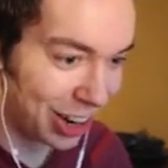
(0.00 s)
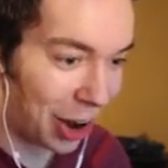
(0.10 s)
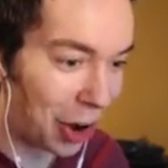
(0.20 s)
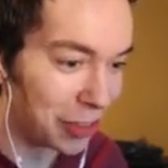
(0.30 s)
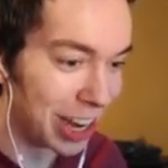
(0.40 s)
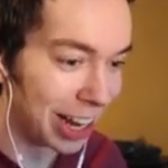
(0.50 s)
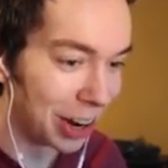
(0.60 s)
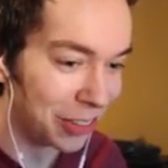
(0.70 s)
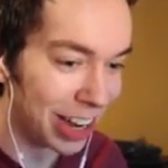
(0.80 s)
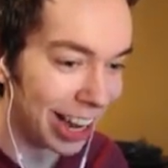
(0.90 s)
Oh man,
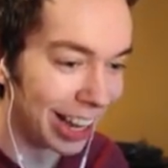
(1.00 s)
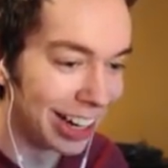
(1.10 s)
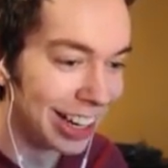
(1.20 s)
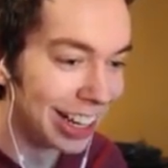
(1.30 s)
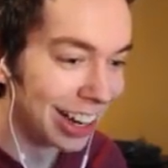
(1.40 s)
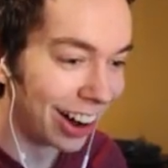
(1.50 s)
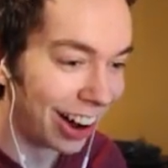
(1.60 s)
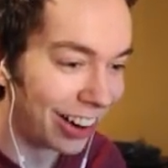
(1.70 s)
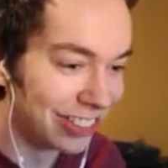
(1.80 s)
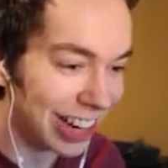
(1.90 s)
oh man,
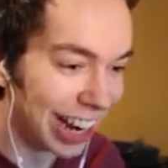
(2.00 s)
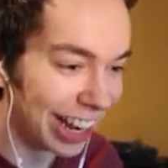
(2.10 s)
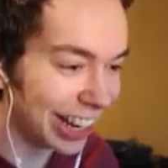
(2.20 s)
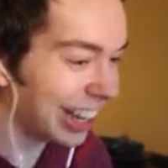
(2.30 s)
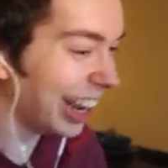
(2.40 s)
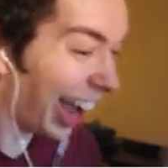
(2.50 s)
oh, oh man!